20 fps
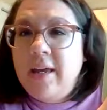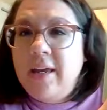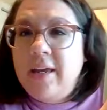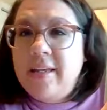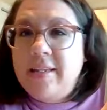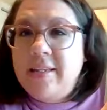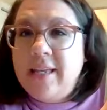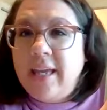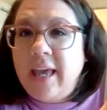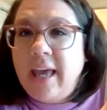
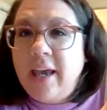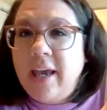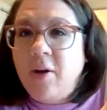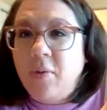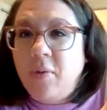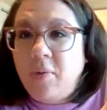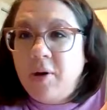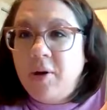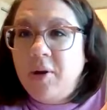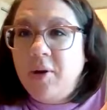is the
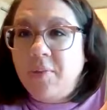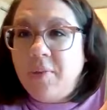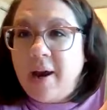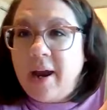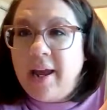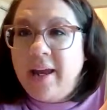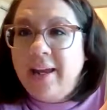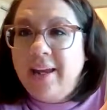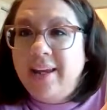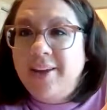kangaroo,
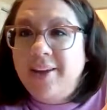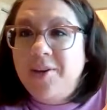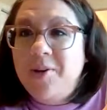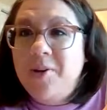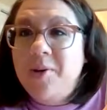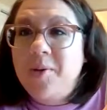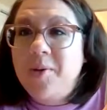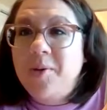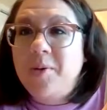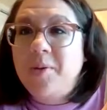right?
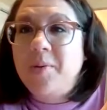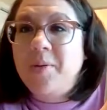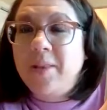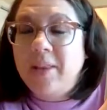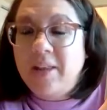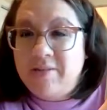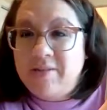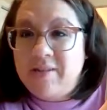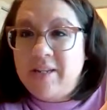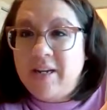Who
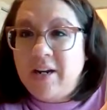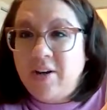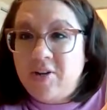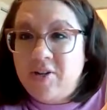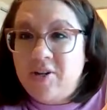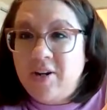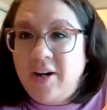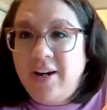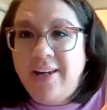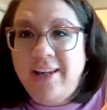lives in
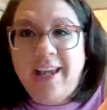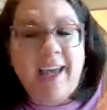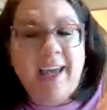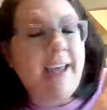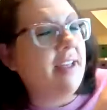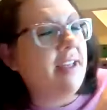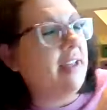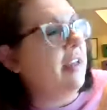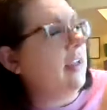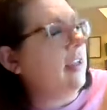
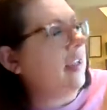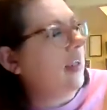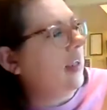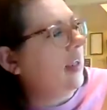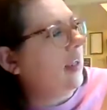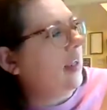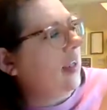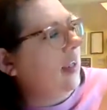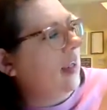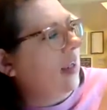Australia.
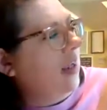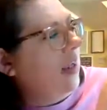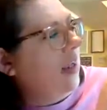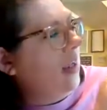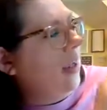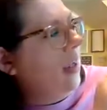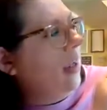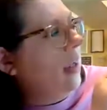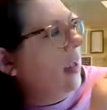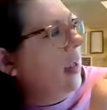
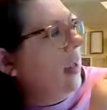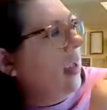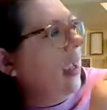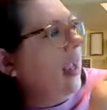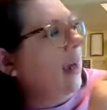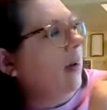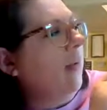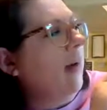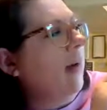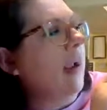
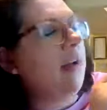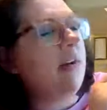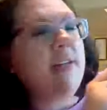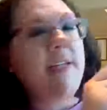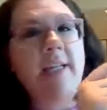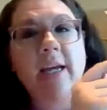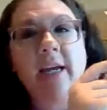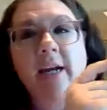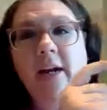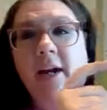And around
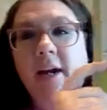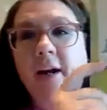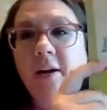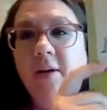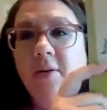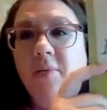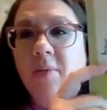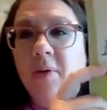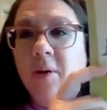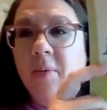here,
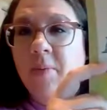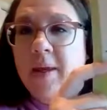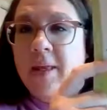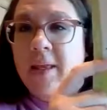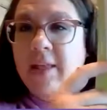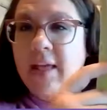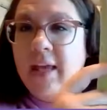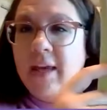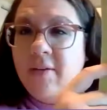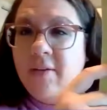where we
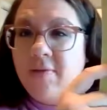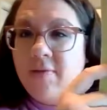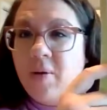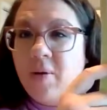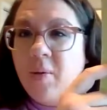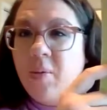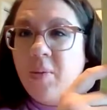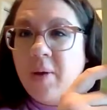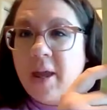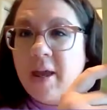live,
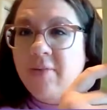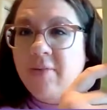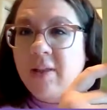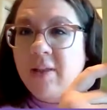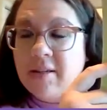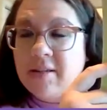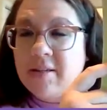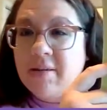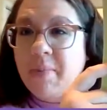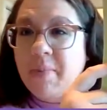we have
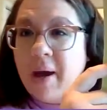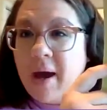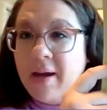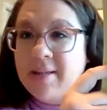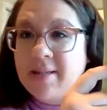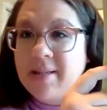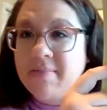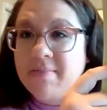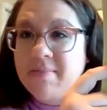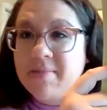lots of
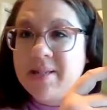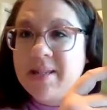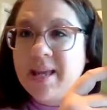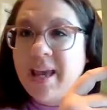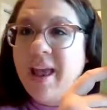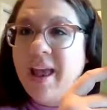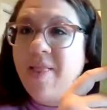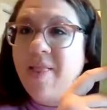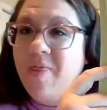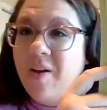possums,
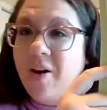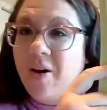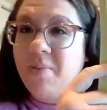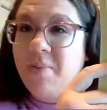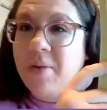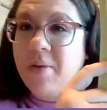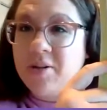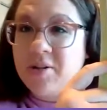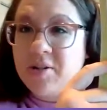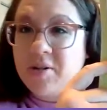and they're
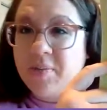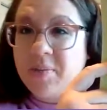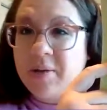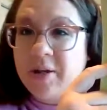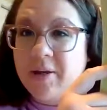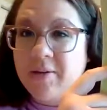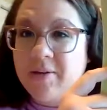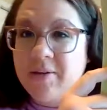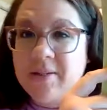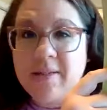
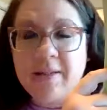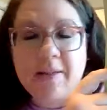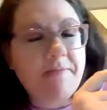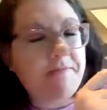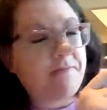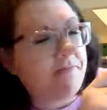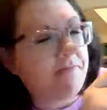marsupials.